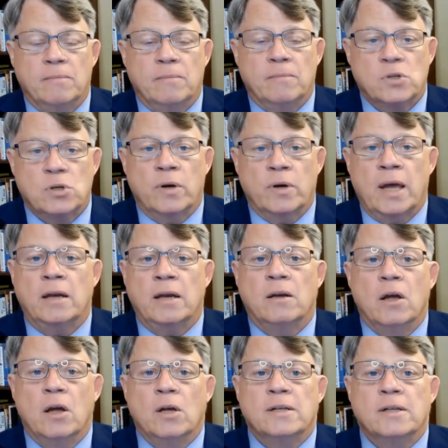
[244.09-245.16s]
So again,
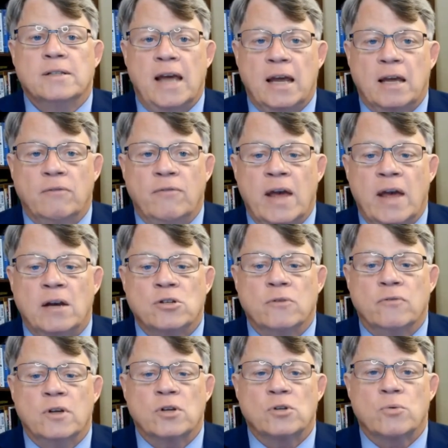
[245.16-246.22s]
take advantage
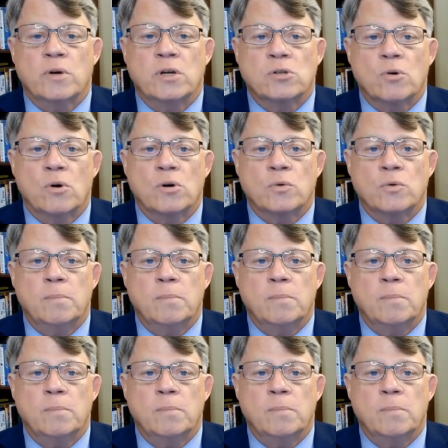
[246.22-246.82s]
of this resource.